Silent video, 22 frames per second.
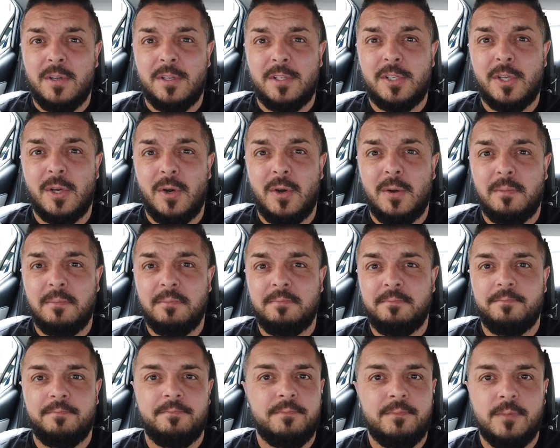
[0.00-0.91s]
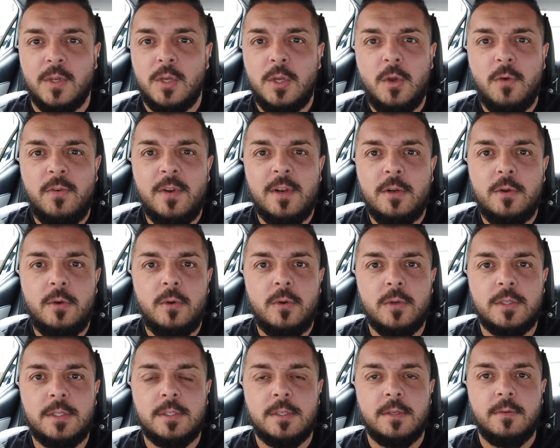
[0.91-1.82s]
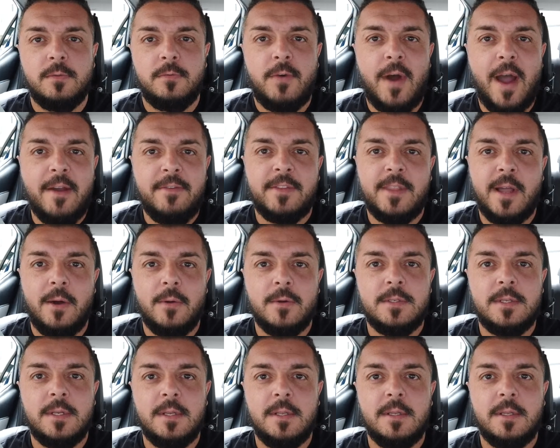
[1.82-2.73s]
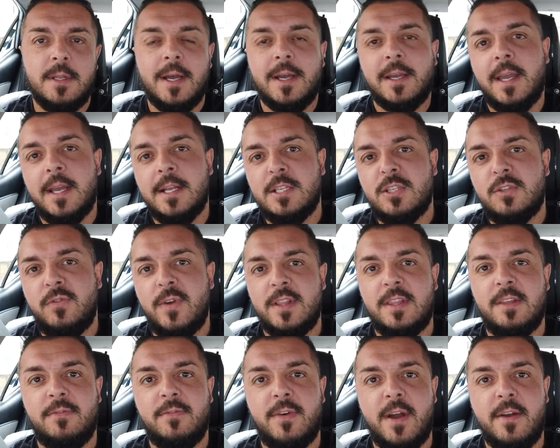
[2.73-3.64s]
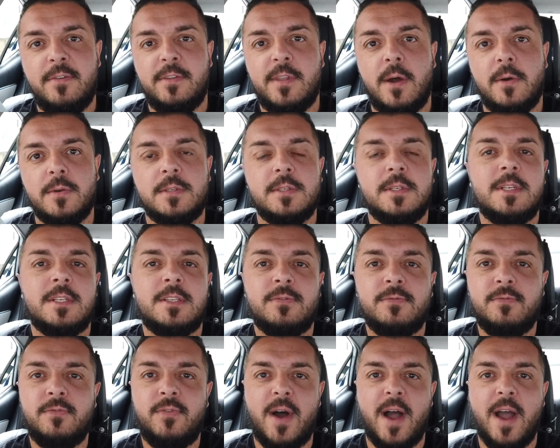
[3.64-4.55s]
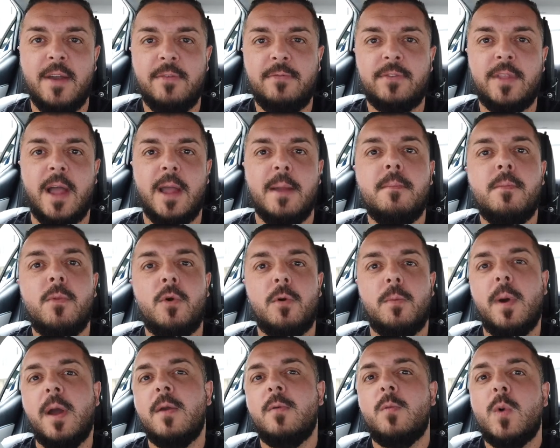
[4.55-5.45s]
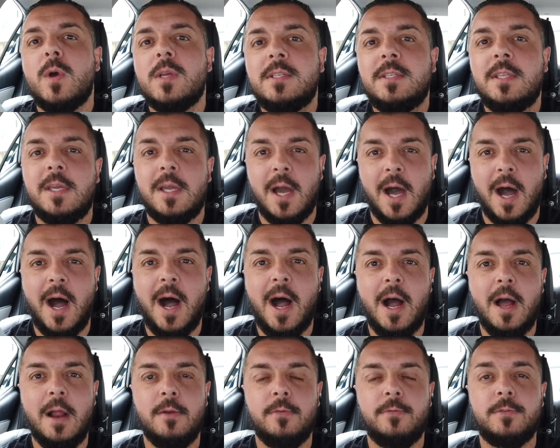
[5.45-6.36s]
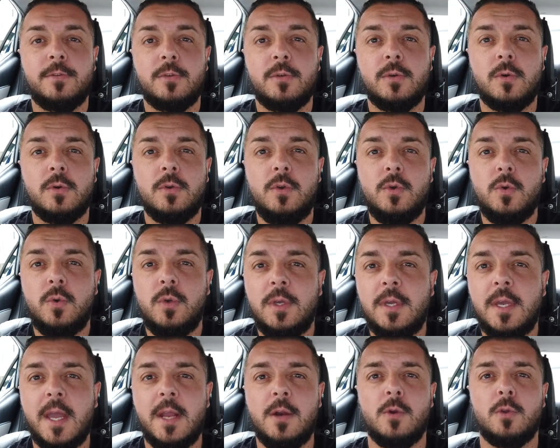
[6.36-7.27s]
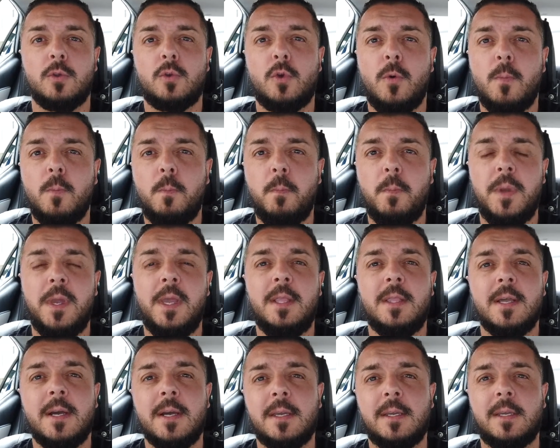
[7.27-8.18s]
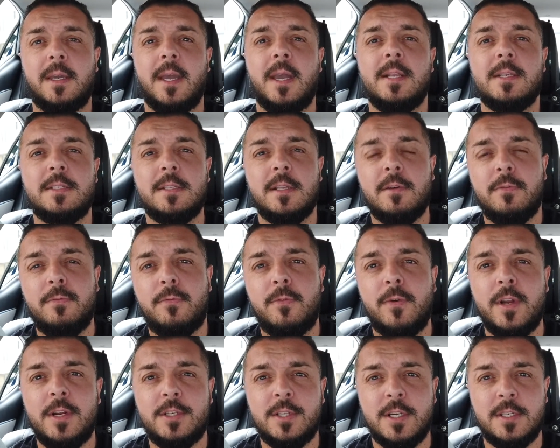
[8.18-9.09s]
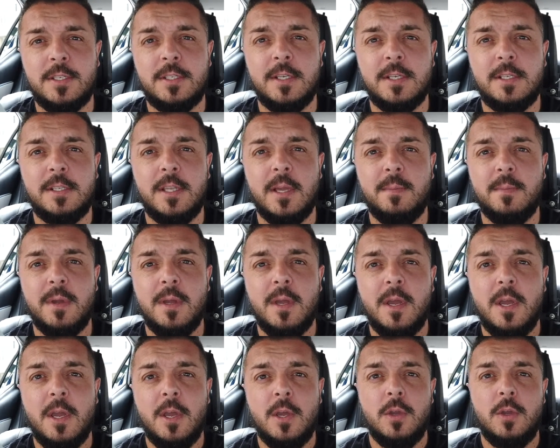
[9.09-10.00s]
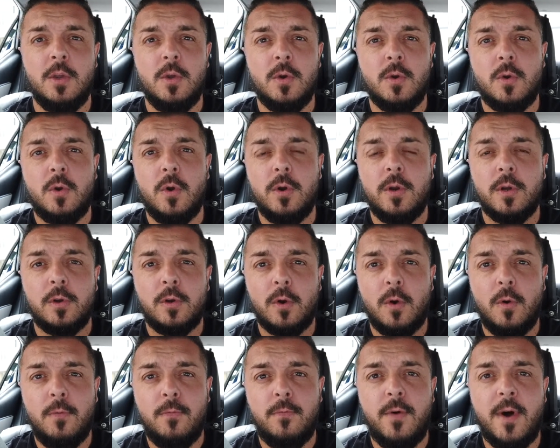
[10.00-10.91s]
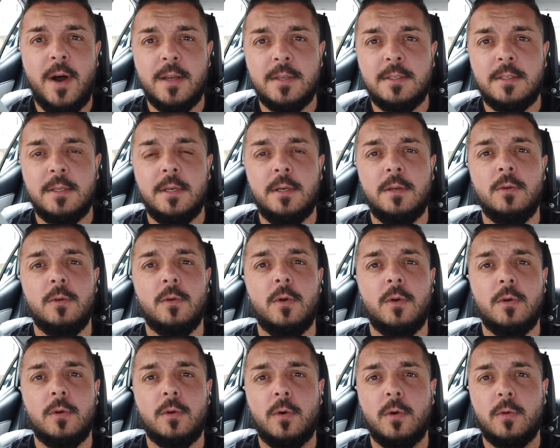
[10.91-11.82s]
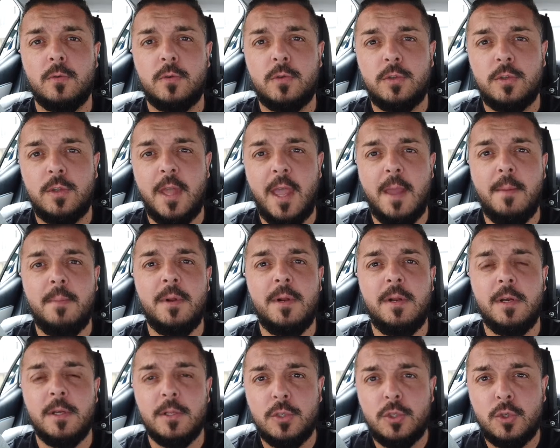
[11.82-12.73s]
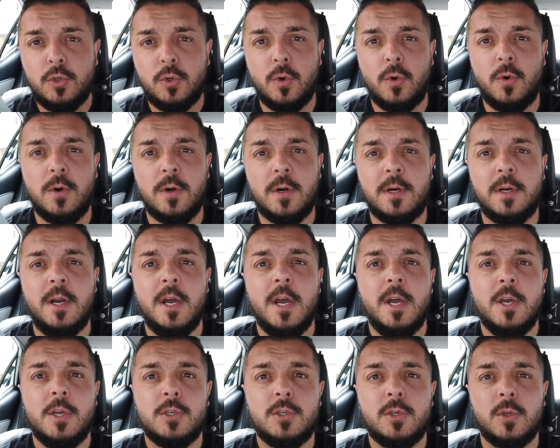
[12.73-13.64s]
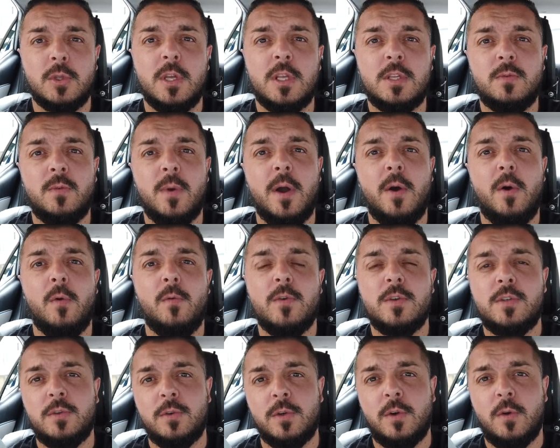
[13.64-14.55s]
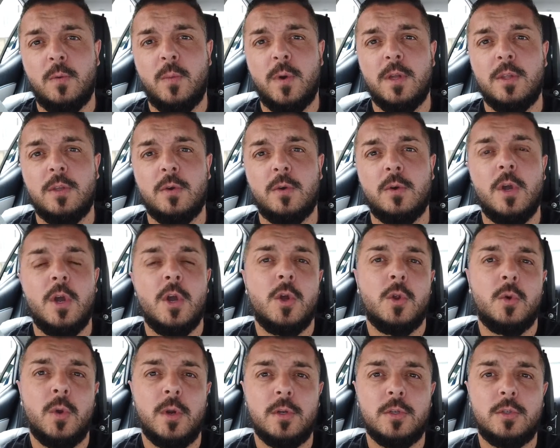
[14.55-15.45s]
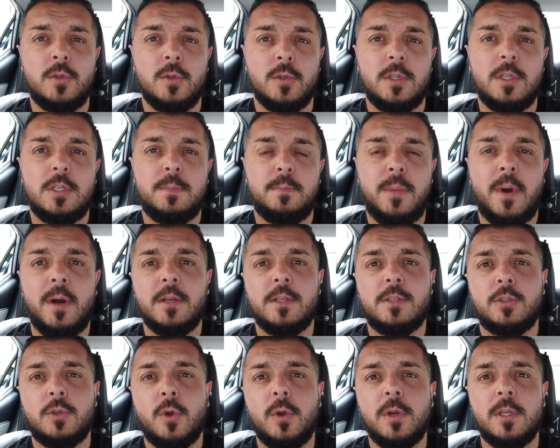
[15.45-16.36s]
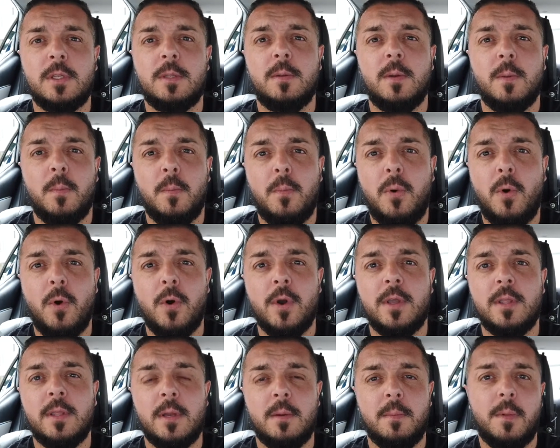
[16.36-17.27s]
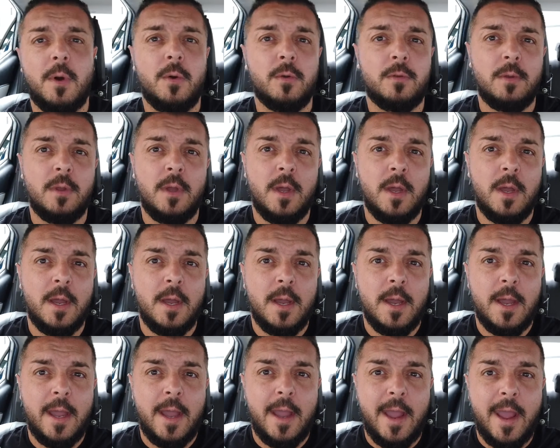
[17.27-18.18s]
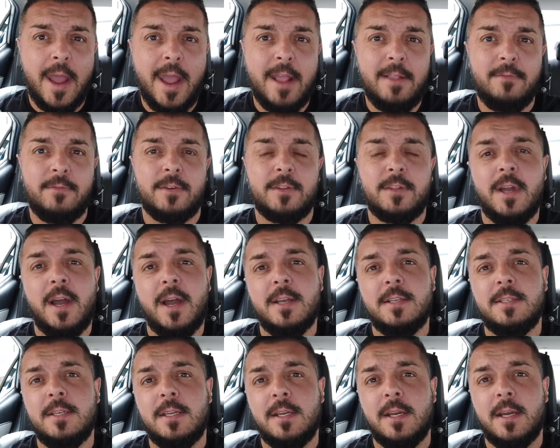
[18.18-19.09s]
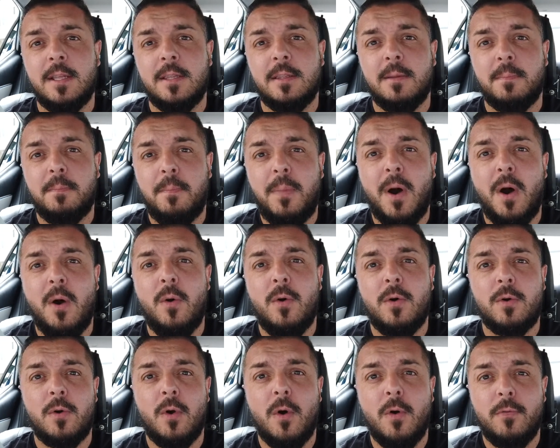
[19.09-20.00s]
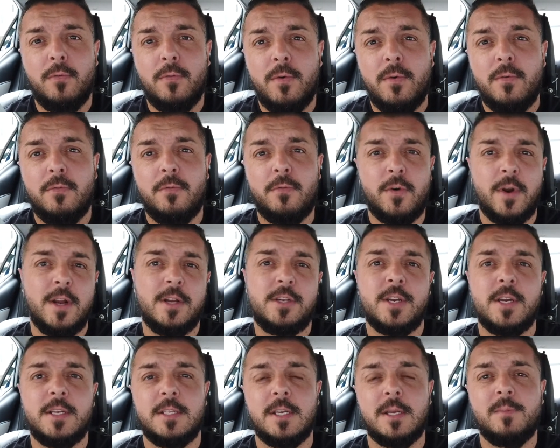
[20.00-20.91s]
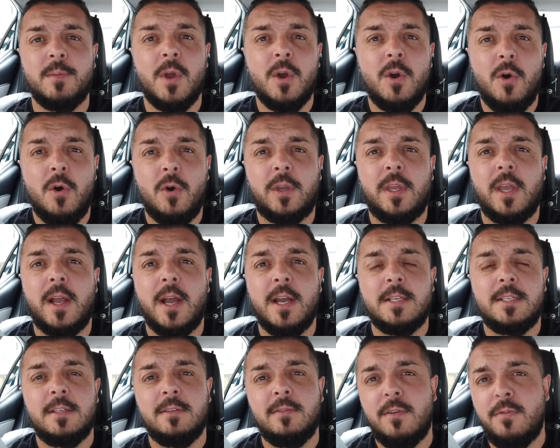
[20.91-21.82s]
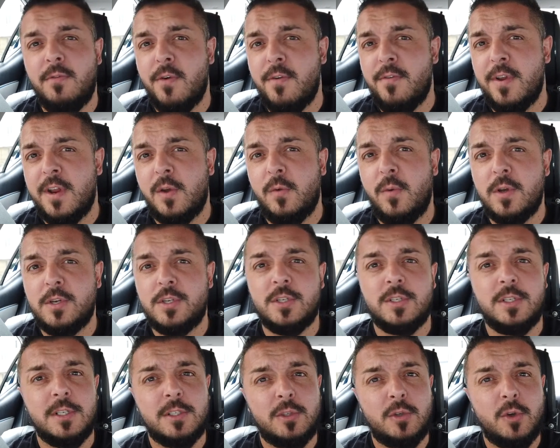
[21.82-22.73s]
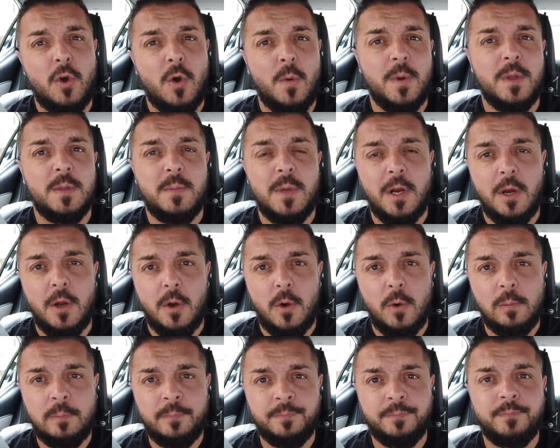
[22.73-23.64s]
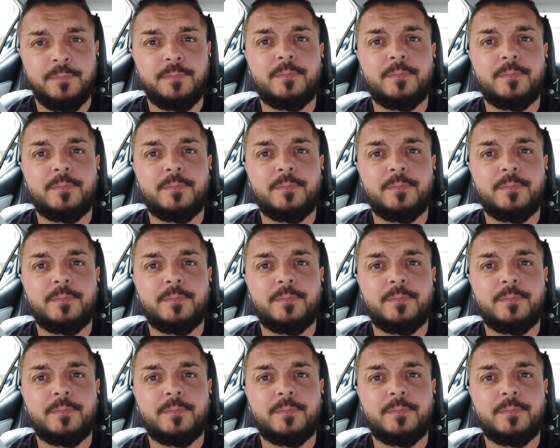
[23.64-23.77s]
So you will lose 5,000 against 25,000. It's five times more by investing half. So you cannot compete against a franchise system. You're gonna grow faster, you're gonna go stable and stronger. So that's why I always recommend you to understand this solid point about advertising and the power of franchising. Okay, guys, if you have any questions, just comment below.